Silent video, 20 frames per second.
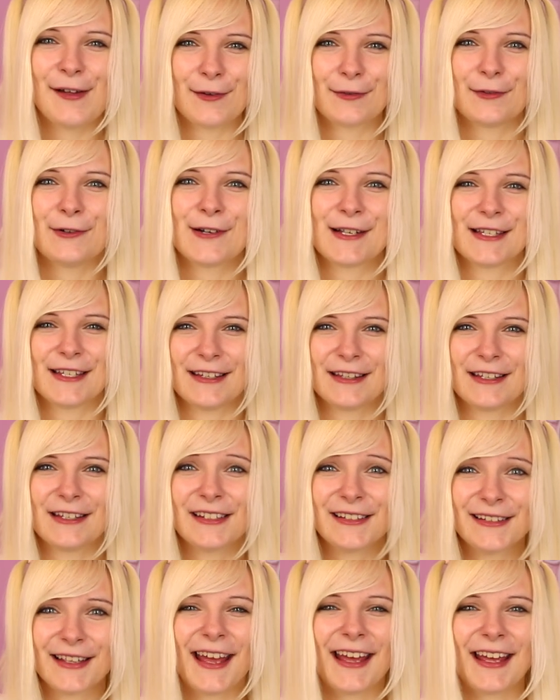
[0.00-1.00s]
Of course, in
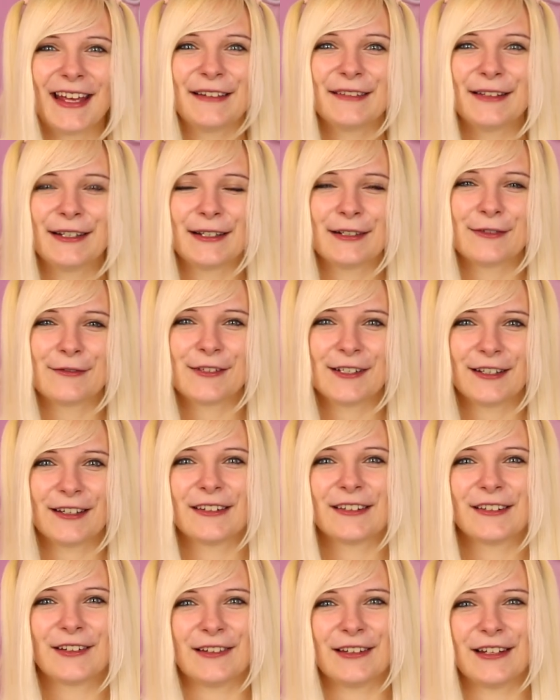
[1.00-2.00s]
the UK we have
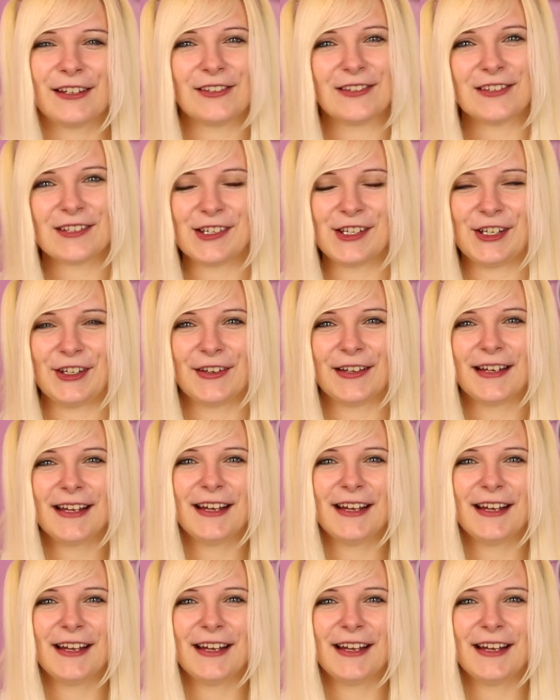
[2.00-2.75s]
just gone into